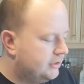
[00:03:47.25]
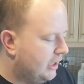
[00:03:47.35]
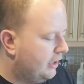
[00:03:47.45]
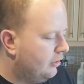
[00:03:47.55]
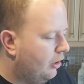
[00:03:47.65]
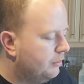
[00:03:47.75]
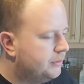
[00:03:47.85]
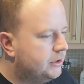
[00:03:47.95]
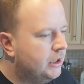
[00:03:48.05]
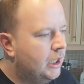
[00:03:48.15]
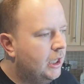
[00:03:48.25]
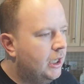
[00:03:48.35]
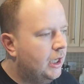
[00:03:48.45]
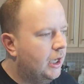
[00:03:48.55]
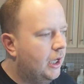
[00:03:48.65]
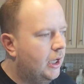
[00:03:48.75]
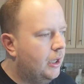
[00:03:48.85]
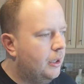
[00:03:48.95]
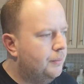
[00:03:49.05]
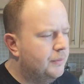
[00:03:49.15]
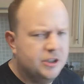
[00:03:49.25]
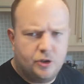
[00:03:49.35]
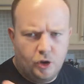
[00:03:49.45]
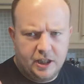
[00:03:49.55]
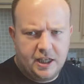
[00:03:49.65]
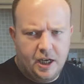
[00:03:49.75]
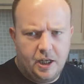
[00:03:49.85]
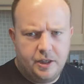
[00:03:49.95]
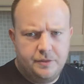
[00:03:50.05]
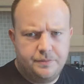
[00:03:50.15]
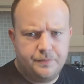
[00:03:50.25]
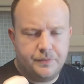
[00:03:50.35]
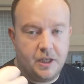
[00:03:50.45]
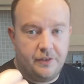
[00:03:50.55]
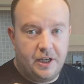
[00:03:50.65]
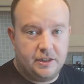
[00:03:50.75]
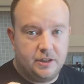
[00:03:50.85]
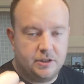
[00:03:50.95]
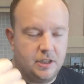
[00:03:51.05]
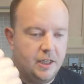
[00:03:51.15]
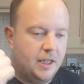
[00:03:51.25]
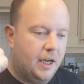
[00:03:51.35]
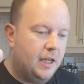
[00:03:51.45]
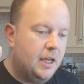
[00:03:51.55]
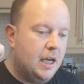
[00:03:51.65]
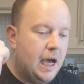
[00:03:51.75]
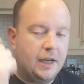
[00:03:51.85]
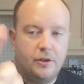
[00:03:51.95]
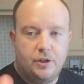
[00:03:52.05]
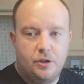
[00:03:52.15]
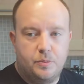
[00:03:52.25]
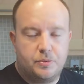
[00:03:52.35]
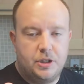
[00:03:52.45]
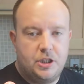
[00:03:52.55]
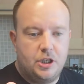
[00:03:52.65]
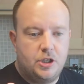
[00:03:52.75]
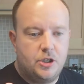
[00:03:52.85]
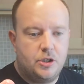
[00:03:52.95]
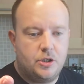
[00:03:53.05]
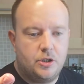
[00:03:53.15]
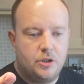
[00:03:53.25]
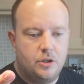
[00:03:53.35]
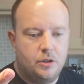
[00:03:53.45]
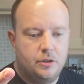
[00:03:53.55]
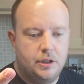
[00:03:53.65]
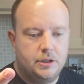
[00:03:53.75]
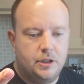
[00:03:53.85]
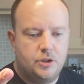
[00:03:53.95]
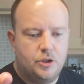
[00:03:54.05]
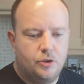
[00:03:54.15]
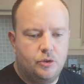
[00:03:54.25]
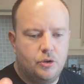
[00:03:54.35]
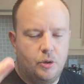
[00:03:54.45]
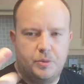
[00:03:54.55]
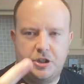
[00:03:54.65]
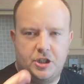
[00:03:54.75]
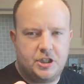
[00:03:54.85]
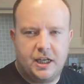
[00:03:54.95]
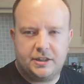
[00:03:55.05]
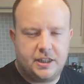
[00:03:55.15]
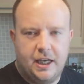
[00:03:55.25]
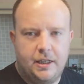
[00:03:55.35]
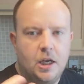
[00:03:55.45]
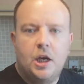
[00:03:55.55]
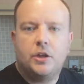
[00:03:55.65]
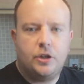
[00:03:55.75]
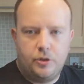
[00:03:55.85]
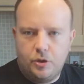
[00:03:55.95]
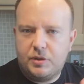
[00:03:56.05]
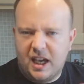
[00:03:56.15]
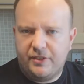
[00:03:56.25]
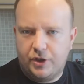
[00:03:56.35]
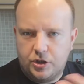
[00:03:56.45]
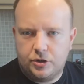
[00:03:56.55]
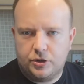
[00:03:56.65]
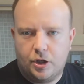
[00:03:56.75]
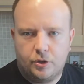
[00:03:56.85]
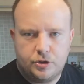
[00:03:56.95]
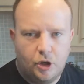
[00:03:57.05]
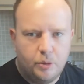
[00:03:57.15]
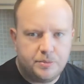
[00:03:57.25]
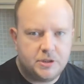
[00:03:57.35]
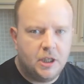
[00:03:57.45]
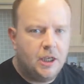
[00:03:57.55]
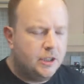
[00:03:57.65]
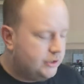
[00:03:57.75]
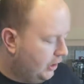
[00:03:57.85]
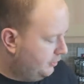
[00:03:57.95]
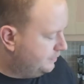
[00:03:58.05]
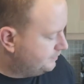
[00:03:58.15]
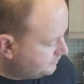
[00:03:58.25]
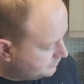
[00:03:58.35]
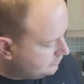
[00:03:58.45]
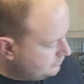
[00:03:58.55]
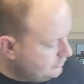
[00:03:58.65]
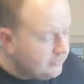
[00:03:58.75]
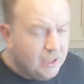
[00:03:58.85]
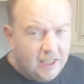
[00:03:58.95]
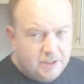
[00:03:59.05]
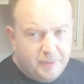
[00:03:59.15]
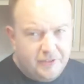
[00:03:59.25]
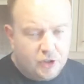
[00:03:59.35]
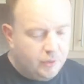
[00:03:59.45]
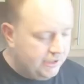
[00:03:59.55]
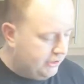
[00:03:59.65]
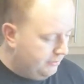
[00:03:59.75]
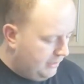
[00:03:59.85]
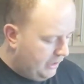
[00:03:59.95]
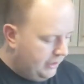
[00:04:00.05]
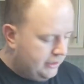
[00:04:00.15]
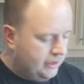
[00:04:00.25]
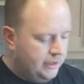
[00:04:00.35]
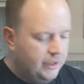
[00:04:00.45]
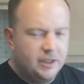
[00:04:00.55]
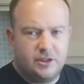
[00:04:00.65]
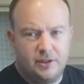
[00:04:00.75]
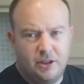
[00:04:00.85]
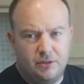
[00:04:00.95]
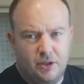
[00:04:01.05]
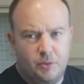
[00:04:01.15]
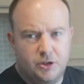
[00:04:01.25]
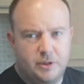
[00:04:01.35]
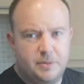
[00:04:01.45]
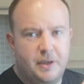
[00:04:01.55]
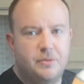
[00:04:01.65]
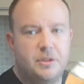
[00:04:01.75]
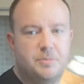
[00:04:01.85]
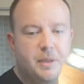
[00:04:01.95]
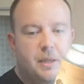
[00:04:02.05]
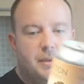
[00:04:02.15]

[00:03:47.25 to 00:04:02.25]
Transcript: style hops. There's Olicana that I've had that's like that. I know they do British, is it Chinook or British Cascade? They do UK versions of those hops. So it's a bit of a question mark. So I don't know what to expect from this beer,